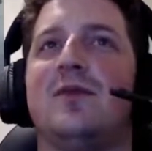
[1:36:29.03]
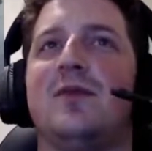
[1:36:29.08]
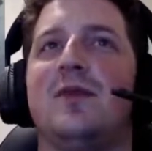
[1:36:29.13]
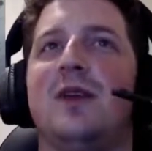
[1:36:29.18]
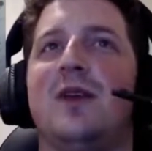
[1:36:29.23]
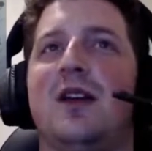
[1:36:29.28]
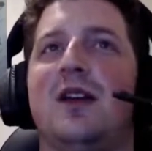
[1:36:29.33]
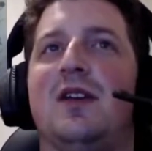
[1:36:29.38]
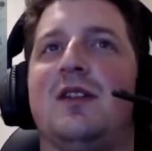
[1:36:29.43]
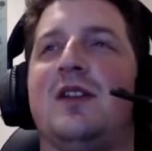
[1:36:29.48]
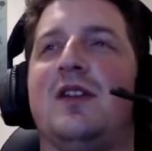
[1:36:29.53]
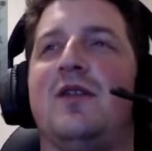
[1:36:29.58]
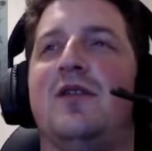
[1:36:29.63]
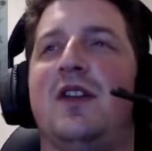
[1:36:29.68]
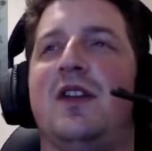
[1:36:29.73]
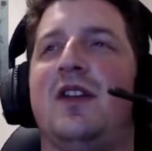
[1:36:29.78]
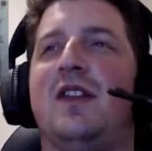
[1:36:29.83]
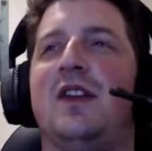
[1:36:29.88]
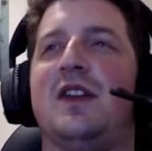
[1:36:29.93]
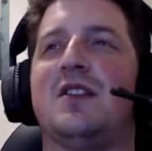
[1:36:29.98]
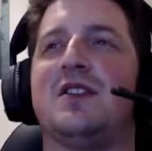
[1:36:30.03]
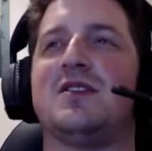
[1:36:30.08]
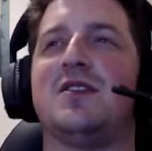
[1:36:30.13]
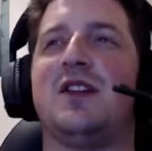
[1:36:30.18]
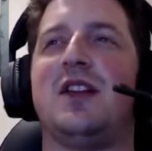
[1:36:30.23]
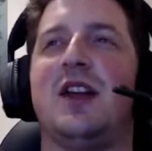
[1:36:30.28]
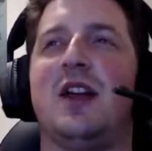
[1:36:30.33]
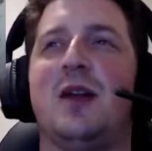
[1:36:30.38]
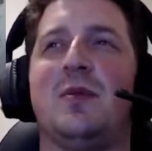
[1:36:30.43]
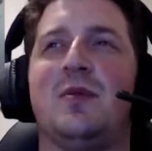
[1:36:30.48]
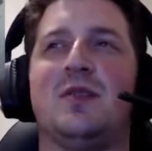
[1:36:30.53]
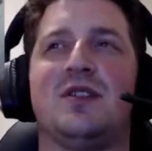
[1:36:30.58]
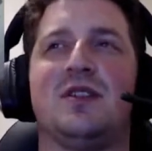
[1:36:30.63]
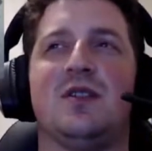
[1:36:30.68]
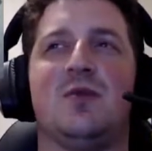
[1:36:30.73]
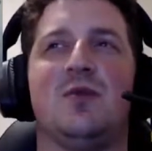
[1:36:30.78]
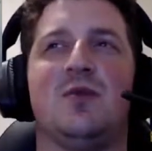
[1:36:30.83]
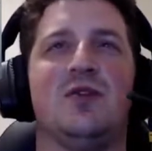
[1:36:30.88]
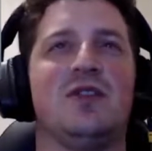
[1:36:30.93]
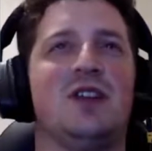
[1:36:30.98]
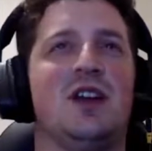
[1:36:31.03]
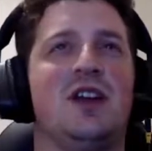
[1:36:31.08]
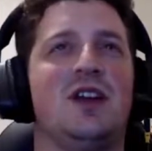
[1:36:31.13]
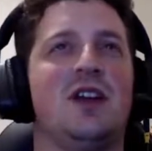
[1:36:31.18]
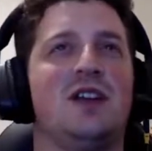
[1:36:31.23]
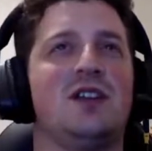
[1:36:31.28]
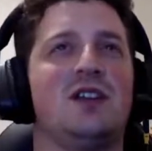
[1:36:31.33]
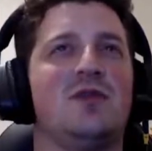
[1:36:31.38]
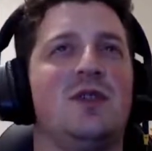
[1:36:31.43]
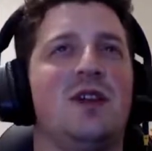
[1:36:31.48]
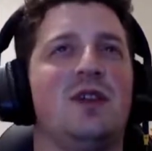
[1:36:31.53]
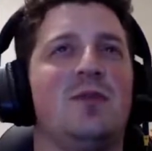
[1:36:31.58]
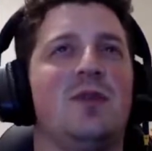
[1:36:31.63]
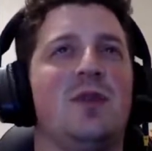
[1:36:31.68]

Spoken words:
Yeah, if anything exciting happens, then we'll do something next week.